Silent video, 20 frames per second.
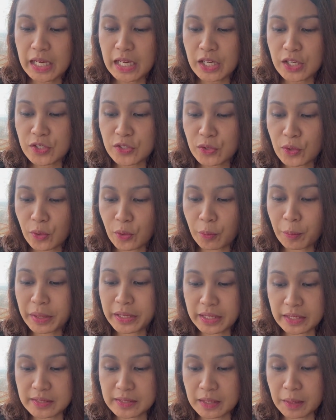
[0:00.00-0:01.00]
So my
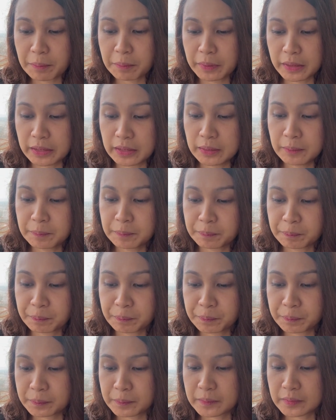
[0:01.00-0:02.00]
next company,
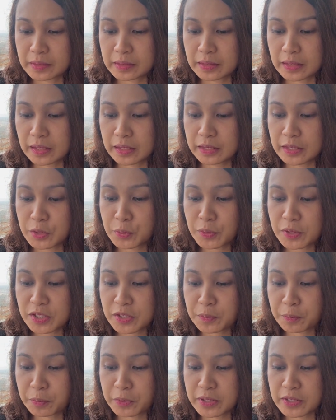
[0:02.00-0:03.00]
this was
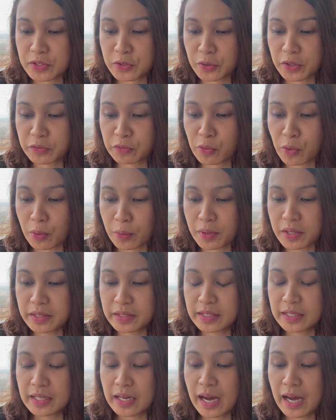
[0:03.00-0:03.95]
pretty straightforward.